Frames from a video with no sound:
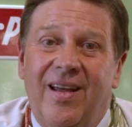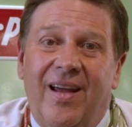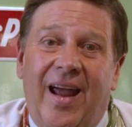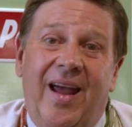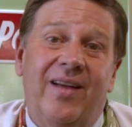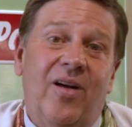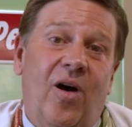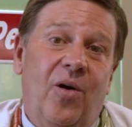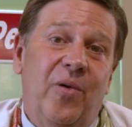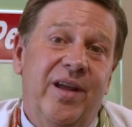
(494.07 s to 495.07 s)
and
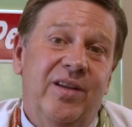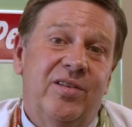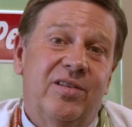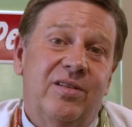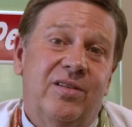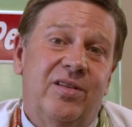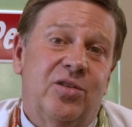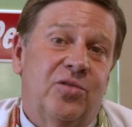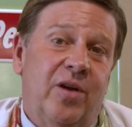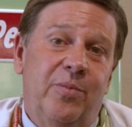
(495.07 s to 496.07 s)
always
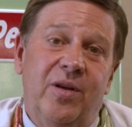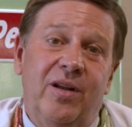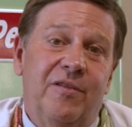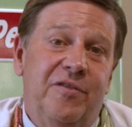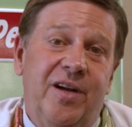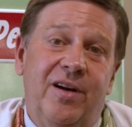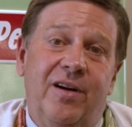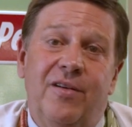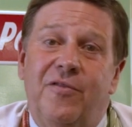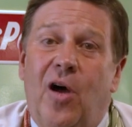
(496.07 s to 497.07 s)
distributing fear
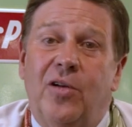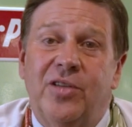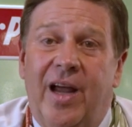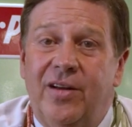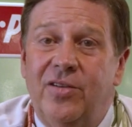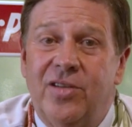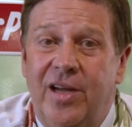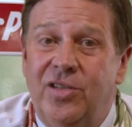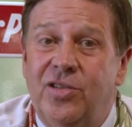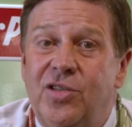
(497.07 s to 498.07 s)
and false
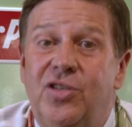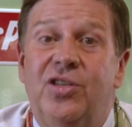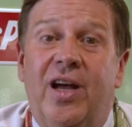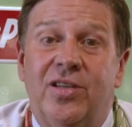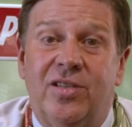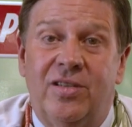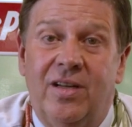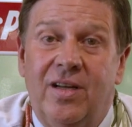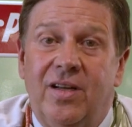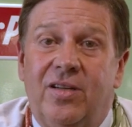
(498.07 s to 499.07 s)
accusations just
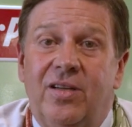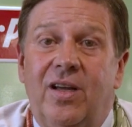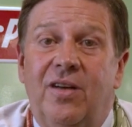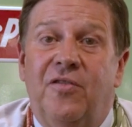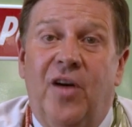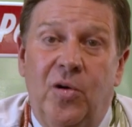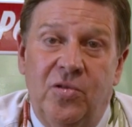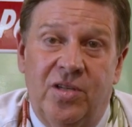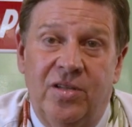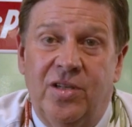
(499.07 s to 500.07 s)
to get
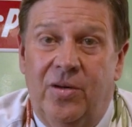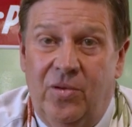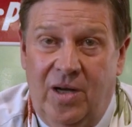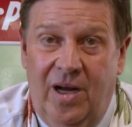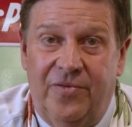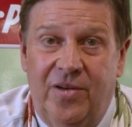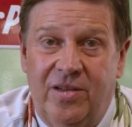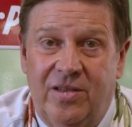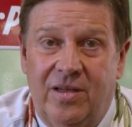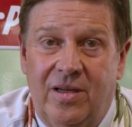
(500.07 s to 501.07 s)
votes at General
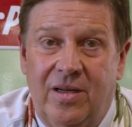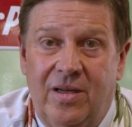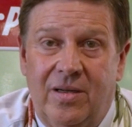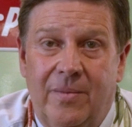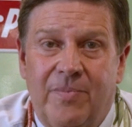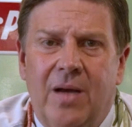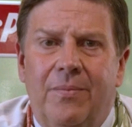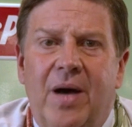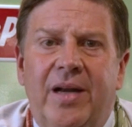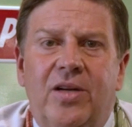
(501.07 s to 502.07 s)
Conference.
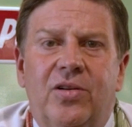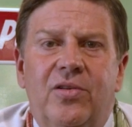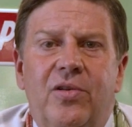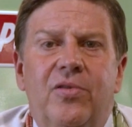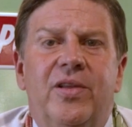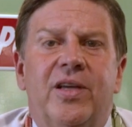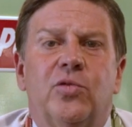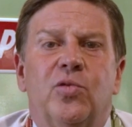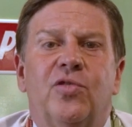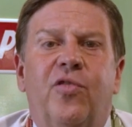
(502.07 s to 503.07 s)
Money to do this
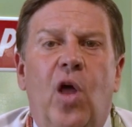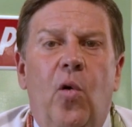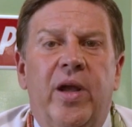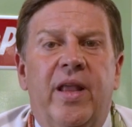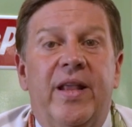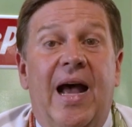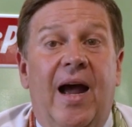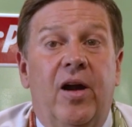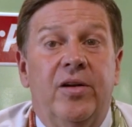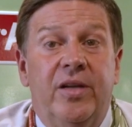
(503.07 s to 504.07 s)
was flowing, and the
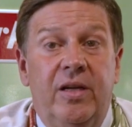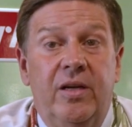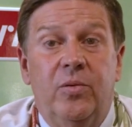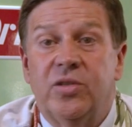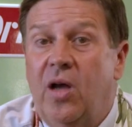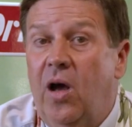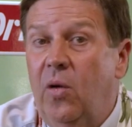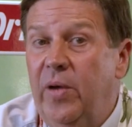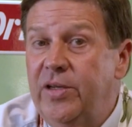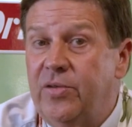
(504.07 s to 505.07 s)
IRD was
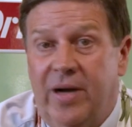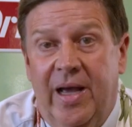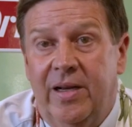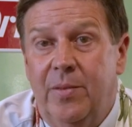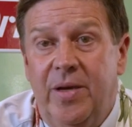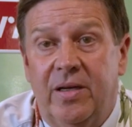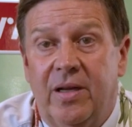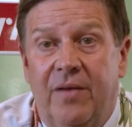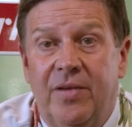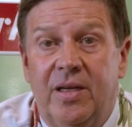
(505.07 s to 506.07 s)
always right in the middle
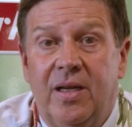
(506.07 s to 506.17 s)
of it.